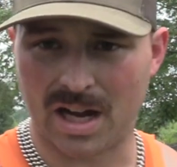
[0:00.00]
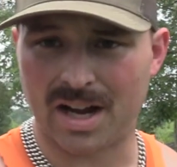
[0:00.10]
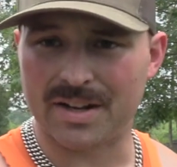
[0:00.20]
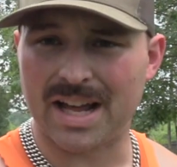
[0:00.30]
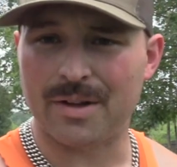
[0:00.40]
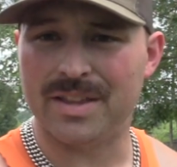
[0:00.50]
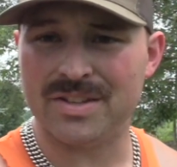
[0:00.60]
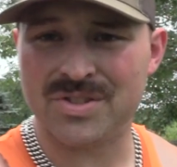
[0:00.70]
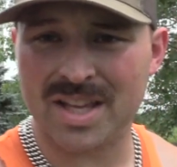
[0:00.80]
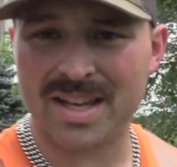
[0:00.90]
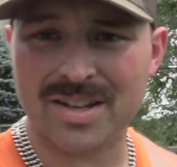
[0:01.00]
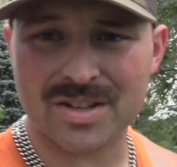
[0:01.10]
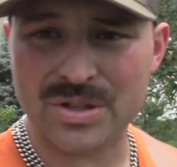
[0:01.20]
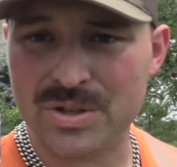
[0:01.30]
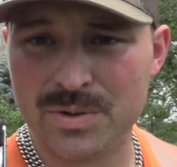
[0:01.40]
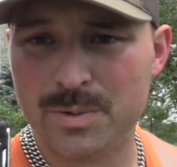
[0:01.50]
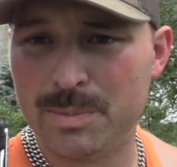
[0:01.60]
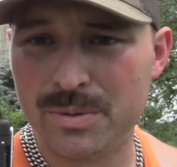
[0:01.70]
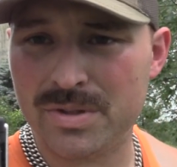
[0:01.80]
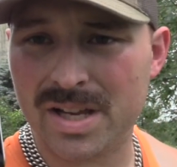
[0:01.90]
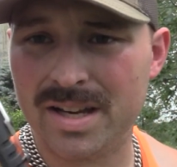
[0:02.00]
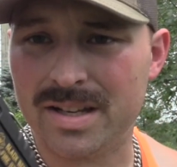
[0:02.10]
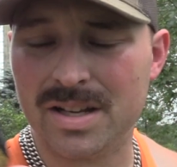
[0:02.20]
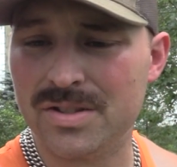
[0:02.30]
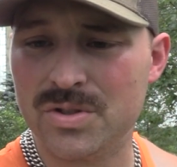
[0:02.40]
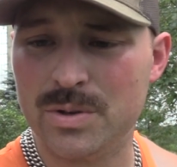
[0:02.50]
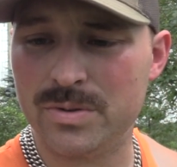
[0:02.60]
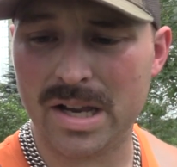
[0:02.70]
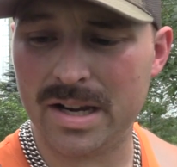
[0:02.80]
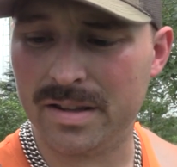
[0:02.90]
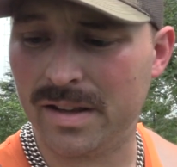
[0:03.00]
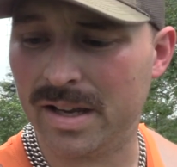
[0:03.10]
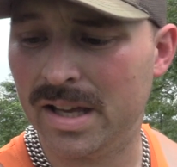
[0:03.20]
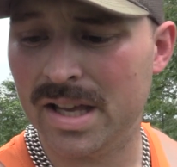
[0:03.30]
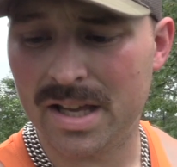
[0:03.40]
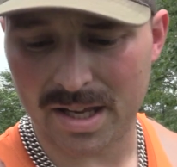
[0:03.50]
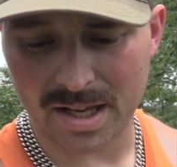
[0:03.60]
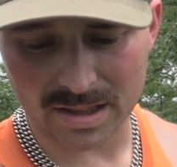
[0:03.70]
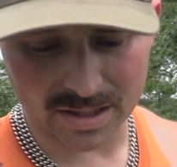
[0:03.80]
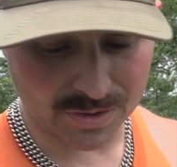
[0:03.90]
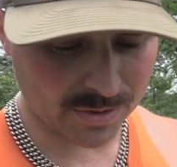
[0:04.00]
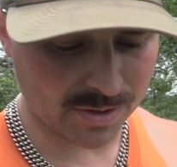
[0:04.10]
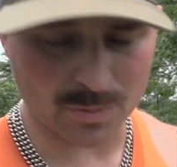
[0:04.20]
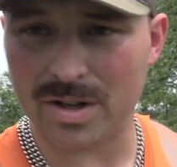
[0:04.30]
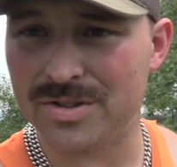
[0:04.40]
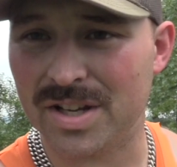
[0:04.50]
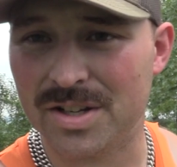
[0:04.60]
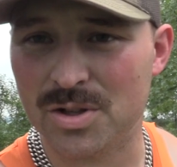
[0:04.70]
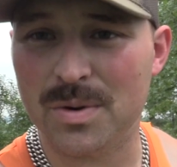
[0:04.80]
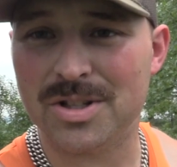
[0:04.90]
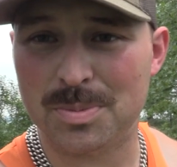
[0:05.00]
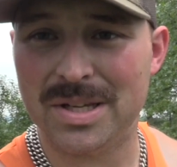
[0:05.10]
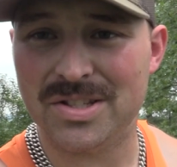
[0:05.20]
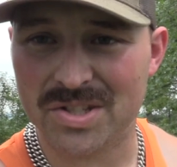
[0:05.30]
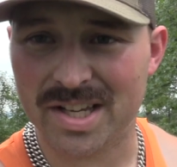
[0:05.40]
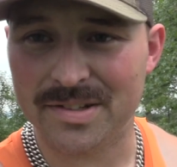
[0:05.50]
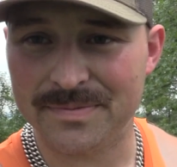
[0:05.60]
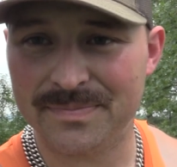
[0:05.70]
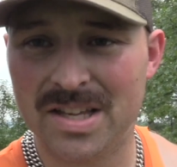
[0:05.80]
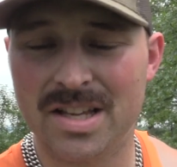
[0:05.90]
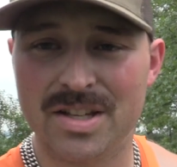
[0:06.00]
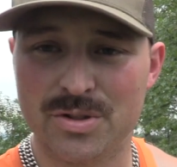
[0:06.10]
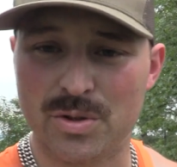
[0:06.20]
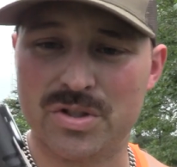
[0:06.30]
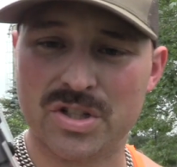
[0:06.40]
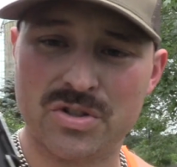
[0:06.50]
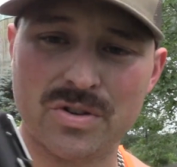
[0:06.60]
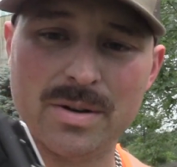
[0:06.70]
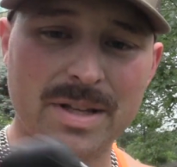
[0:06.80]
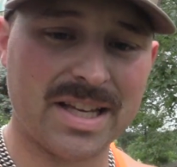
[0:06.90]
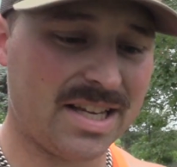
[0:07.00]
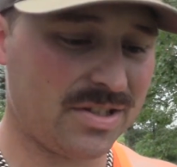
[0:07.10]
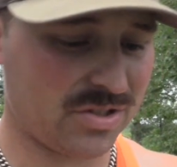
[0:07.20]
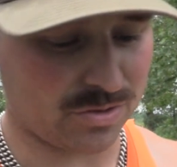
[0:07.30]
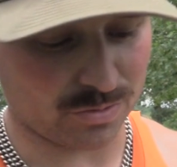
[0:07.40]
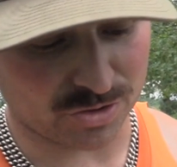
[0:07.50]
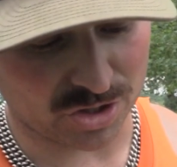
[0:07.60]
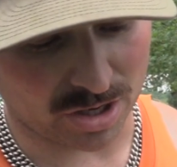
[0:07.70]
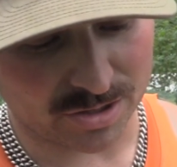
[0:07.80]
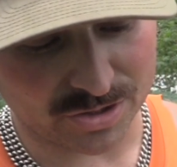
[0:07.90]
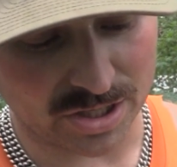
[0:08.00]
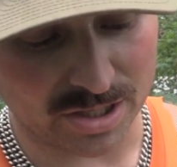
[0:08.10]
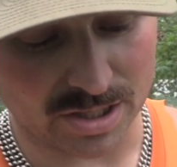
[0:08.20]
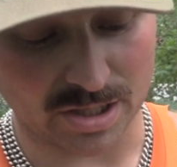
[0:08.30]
Uh, now this thing doesn't use butane, it doesn't use anything. It literally runs on USB-C. So it's extremely easy to charge.